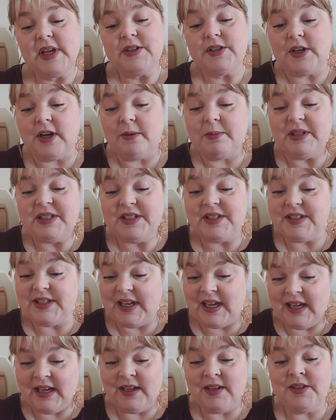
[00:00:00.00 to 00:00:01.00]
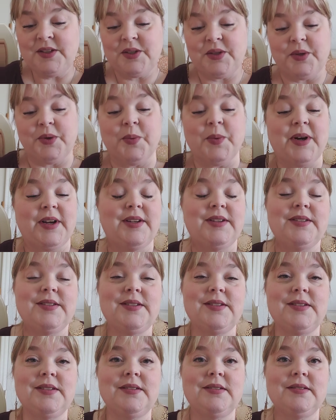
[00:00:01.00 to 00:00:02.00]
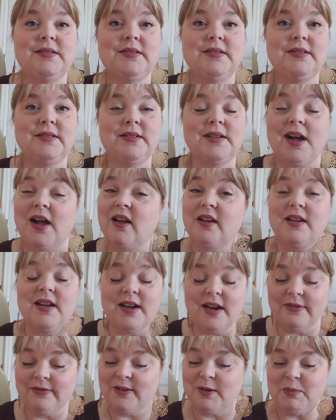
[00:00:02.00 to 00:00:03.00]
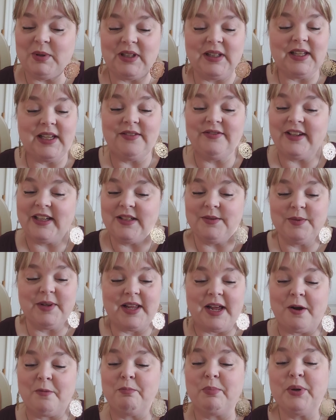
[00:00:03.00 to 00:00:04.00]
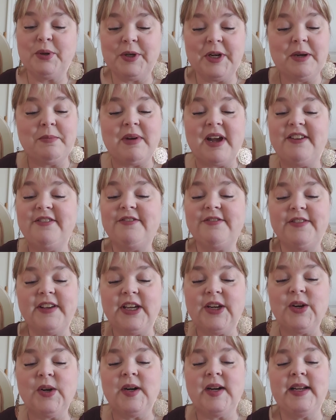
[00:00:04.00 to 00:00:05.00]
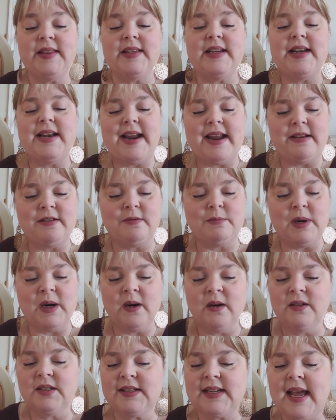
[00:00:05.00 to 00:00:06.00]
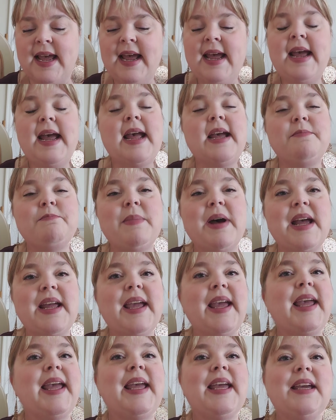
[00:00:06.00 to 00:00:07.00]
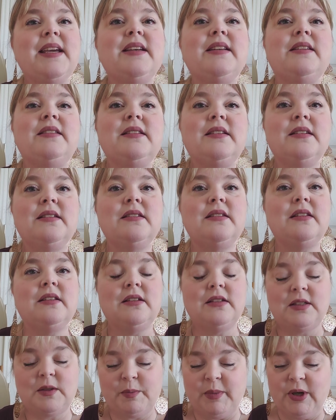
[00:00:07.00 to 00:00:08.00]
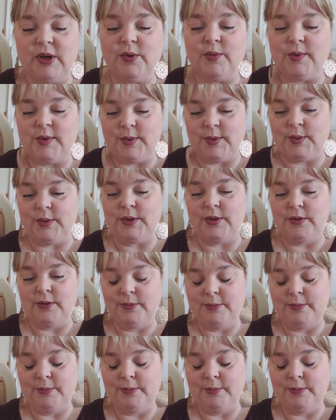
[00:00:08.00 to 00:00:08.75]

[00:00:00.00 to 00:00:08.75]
Thomas's answer was, I'll never believe it without putting my finger in the nail marks and my hand into the spear wound.